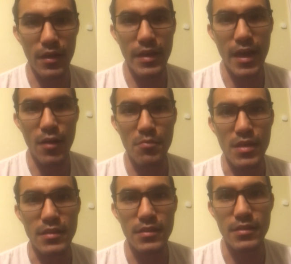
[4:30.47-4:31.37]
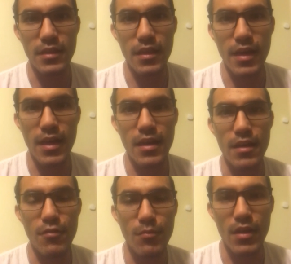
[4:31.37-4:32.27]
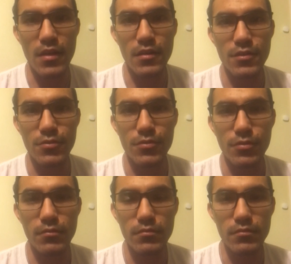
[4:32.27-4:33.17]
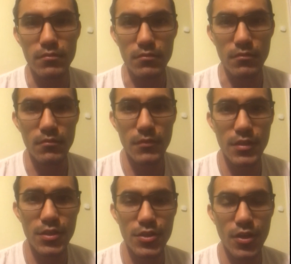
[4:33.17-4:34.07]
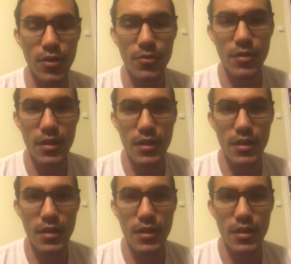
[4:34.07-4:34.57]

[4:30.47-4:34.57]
Gal beasts that never made it into this show.